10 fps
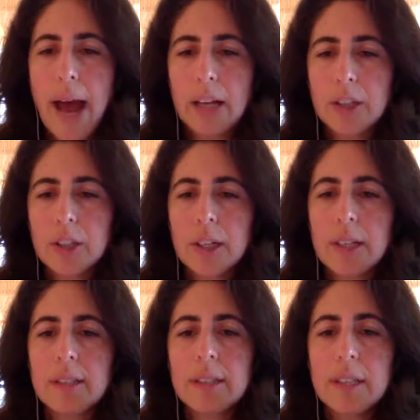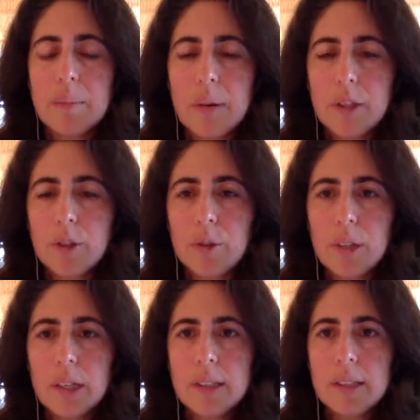action and seeing my
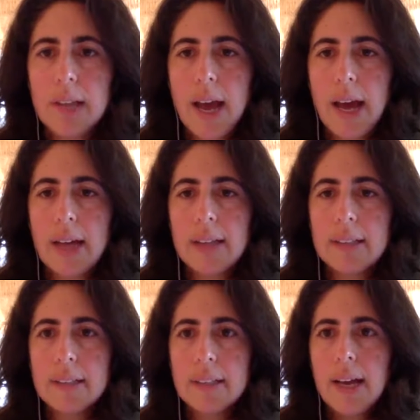students as